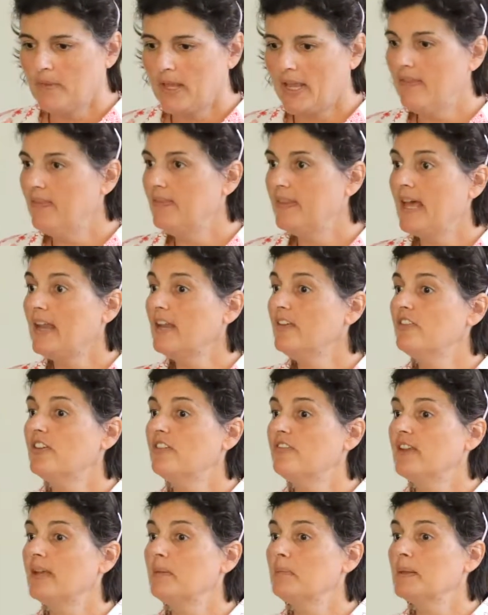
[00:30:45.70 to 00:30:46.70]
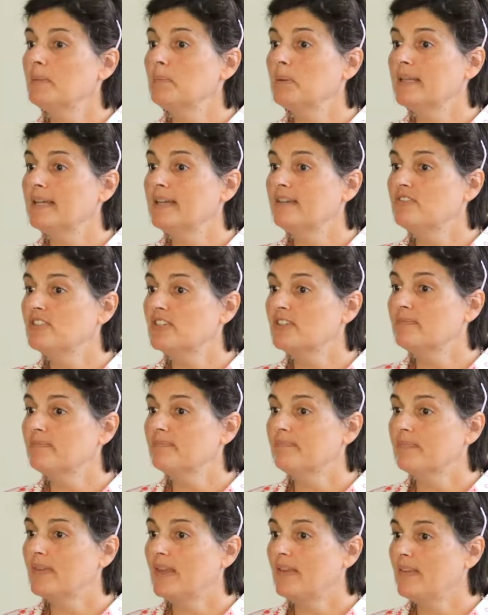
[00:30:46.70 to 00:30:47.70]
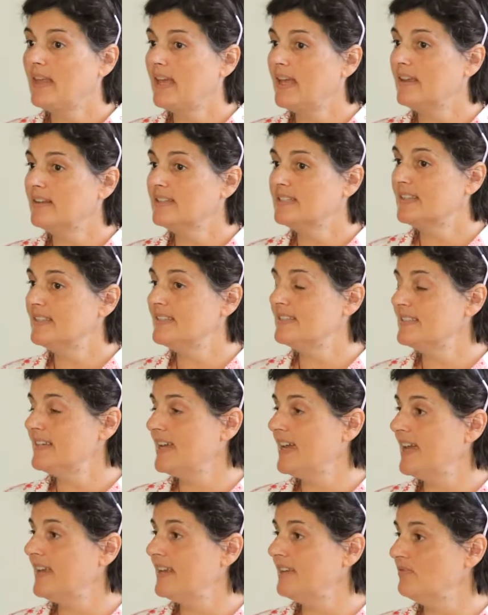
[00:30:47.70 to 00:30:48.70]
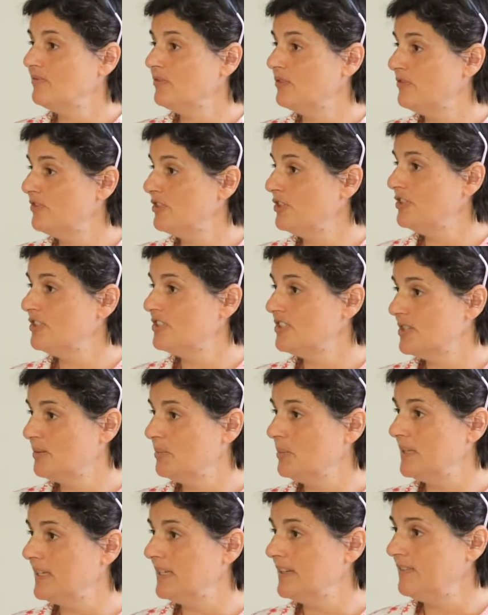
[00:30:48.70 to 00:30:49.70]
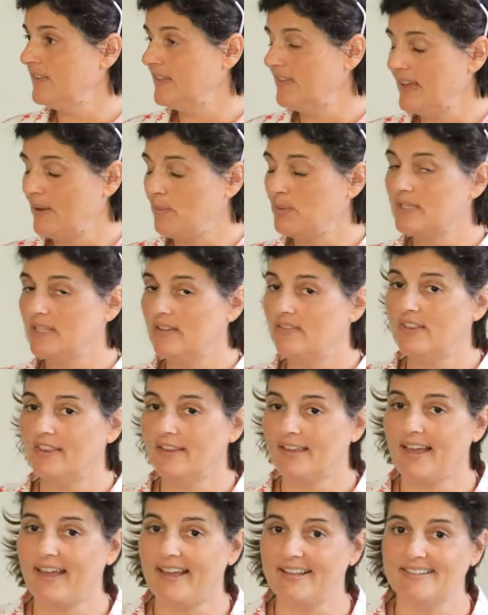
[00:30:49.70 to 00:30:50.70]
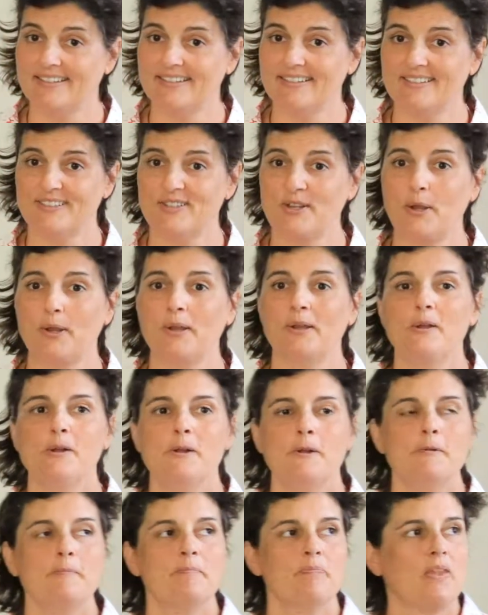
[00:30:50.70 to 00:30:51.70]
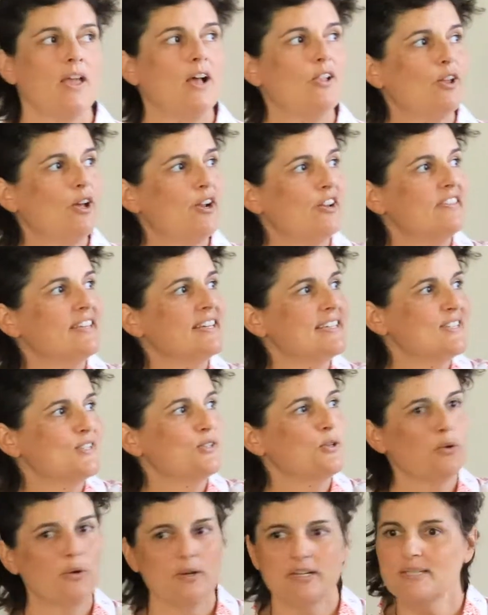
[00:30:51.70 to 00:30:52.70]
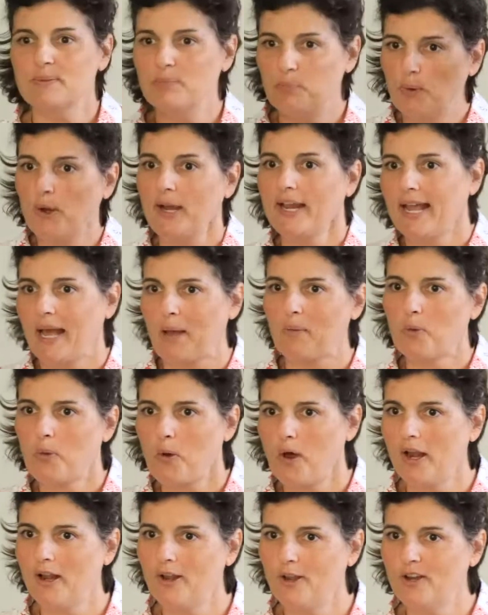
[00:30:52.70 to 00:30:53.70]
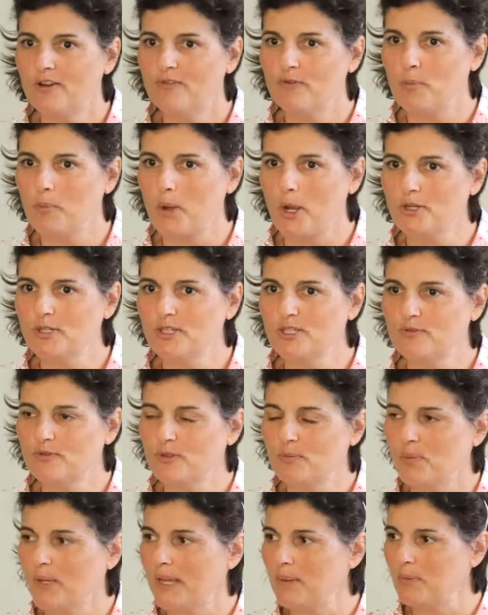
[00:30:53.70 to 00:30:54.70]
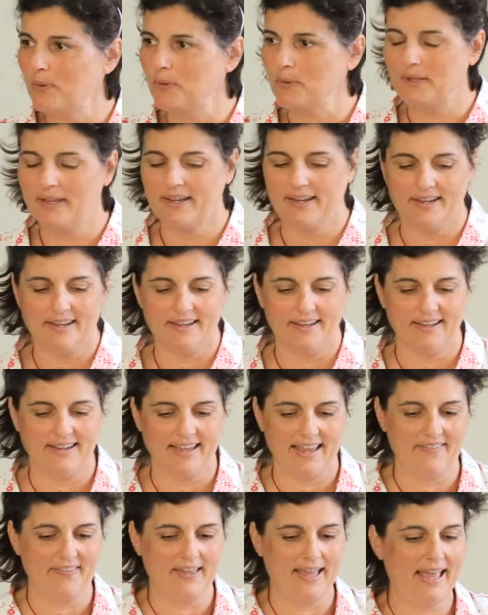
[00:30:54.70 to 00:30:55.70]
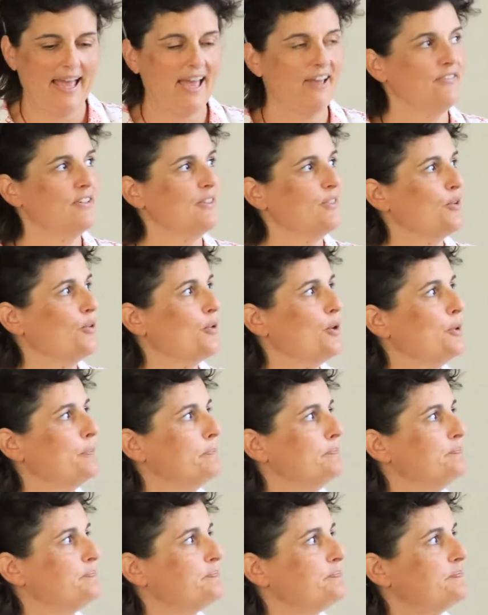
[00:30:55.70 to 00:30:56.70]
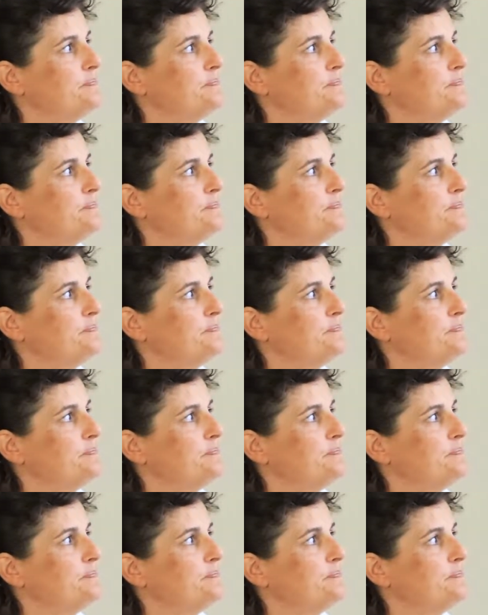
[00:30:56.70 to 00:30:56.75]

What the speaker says: And none of her family believed it. And they, to this day, refuse to believe that that was ever the case. So a lot of these stories bring up quite a lot of emotions for people, and they have in the group.